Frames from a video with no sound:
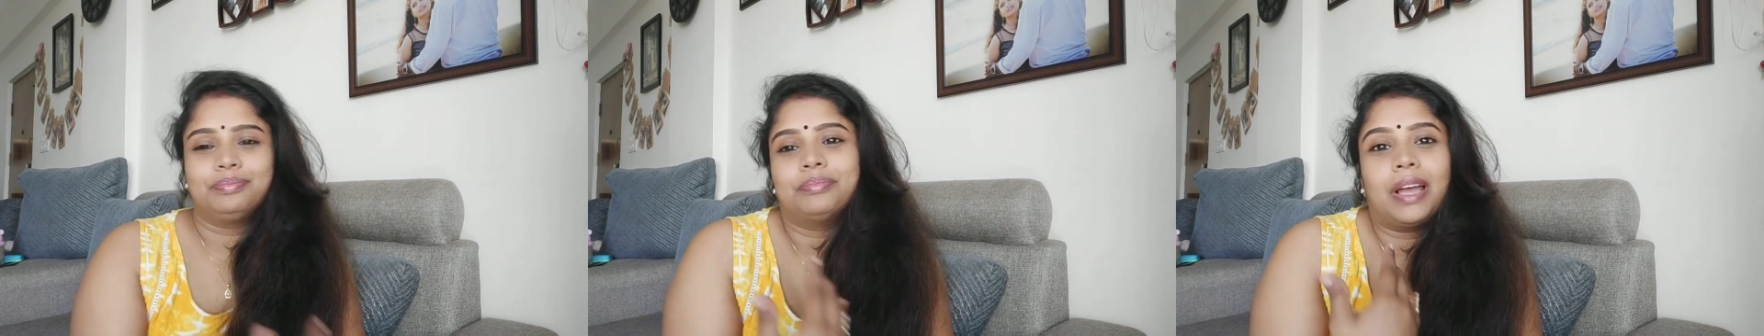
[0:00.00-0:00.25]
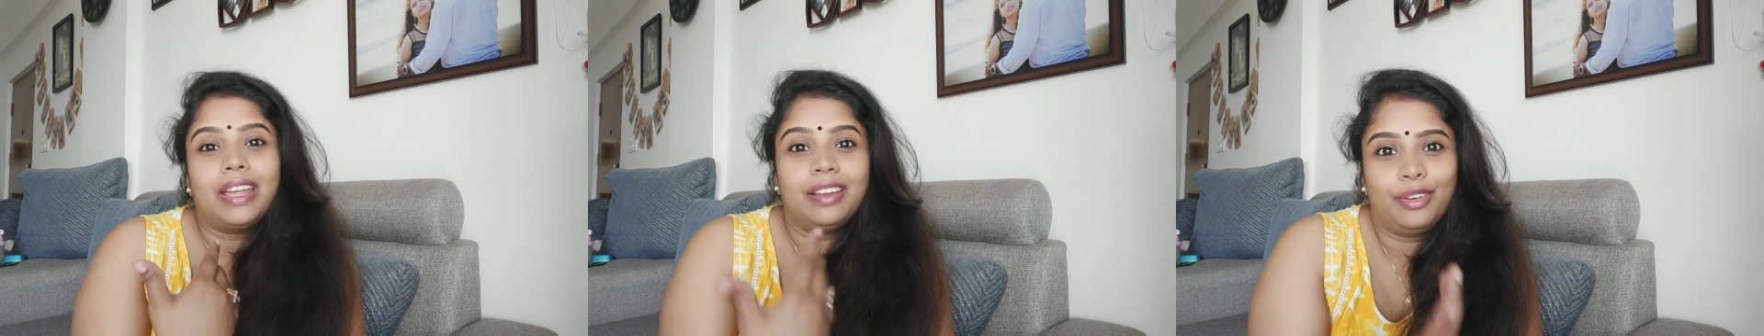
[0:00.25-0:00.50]

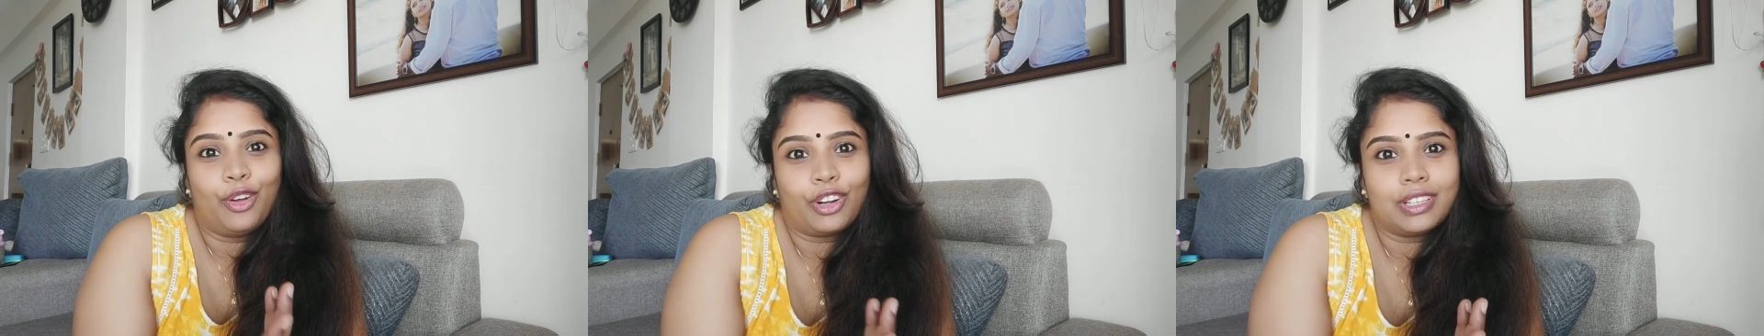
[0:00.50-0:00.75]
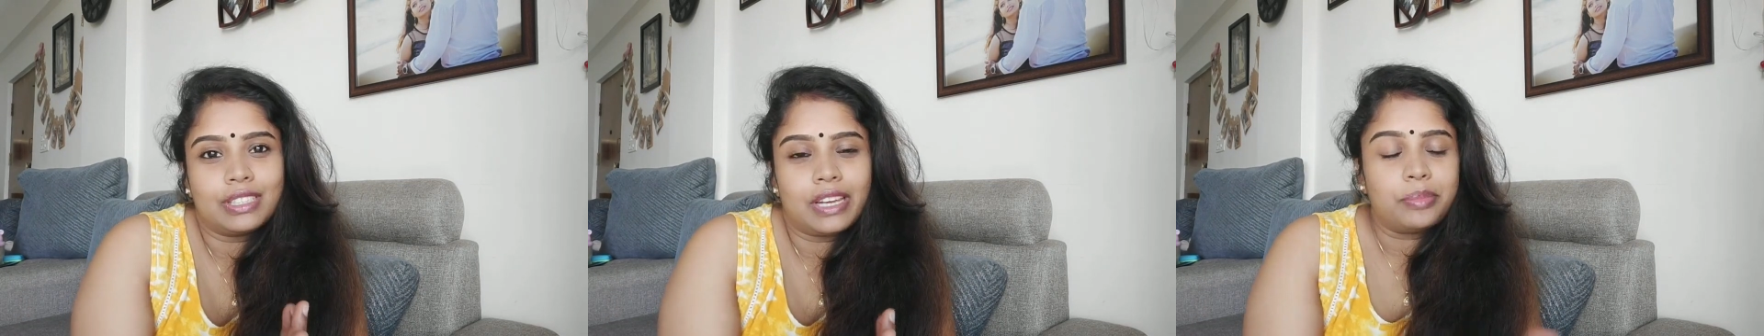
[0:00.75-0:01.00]
my
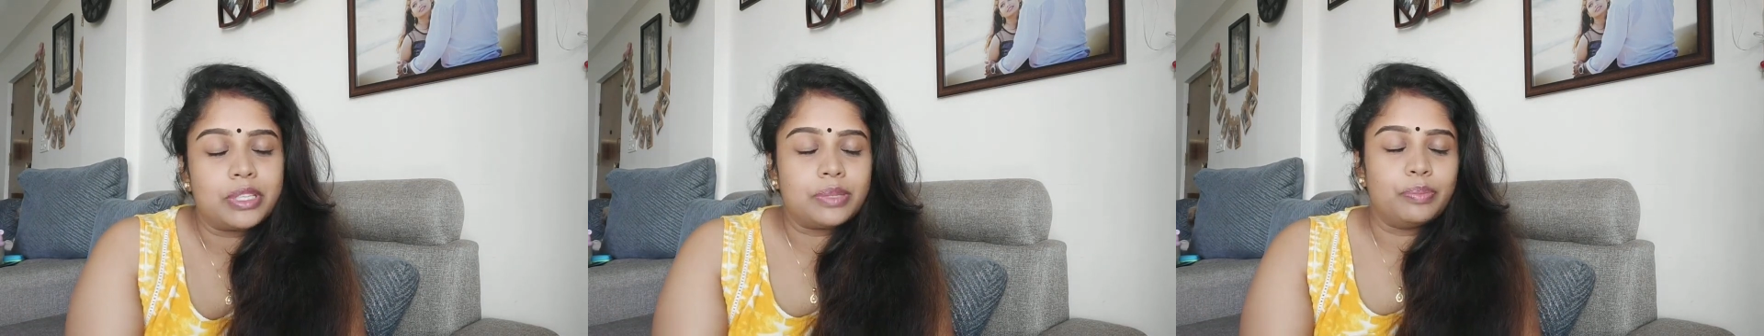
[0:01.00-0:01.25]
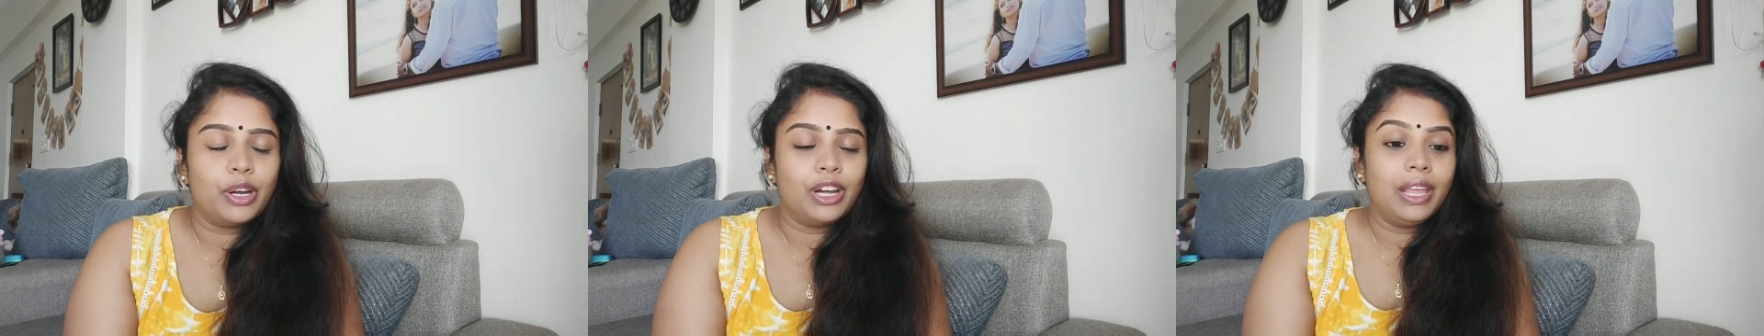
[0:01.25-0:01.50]
daughter's name is
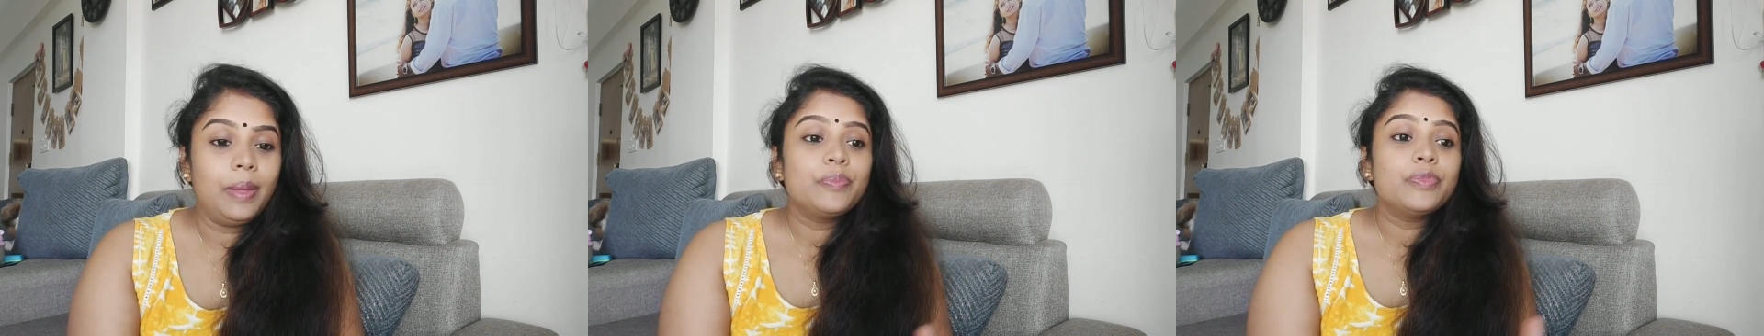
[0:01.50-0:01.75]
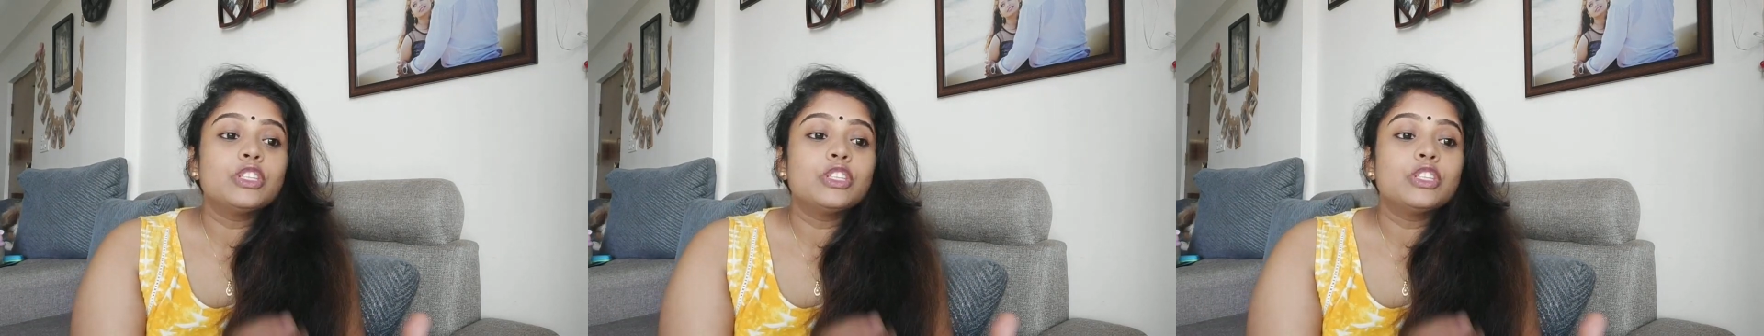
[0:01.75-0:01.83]
Brini.